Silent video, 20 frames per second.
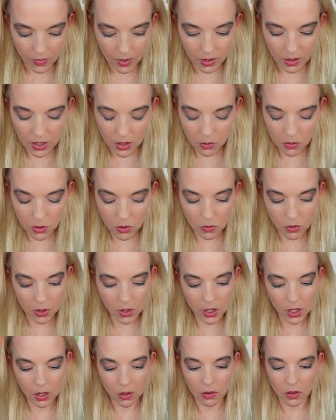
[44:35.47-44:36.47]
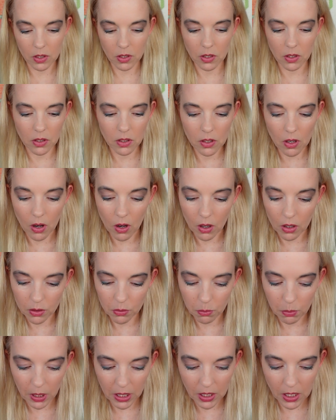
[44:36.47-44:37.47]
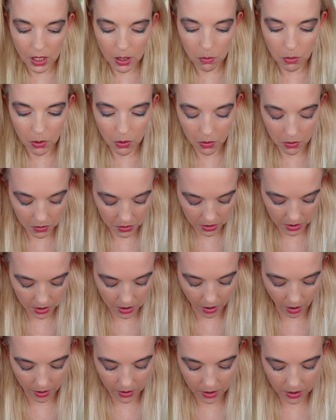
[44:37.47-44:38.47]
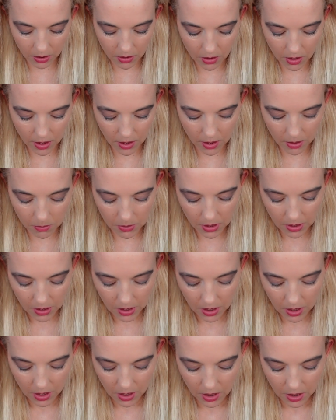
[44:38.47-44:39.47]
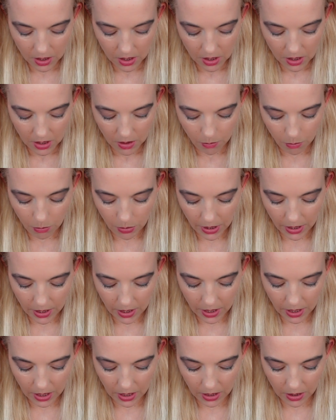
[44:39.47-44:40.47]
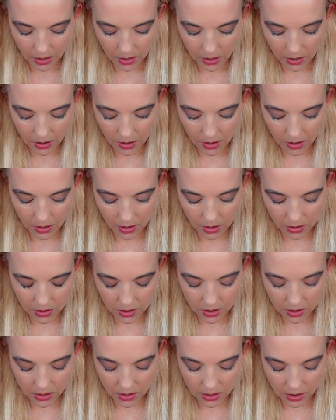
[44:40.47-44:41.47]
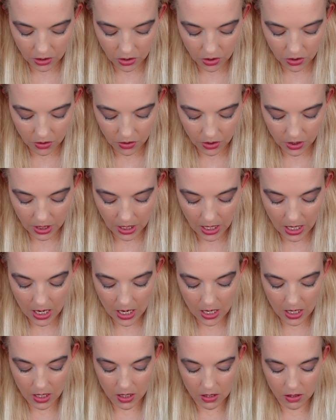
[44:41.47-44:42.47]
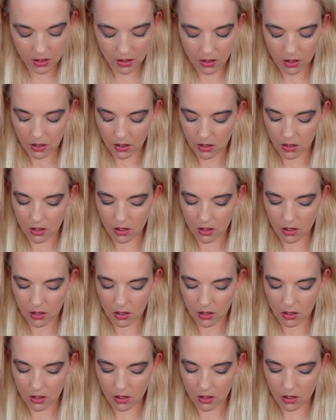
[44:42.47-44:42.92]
This one's really cute. This is called Becky Boo's Garden Club by A Stitcher's Hand.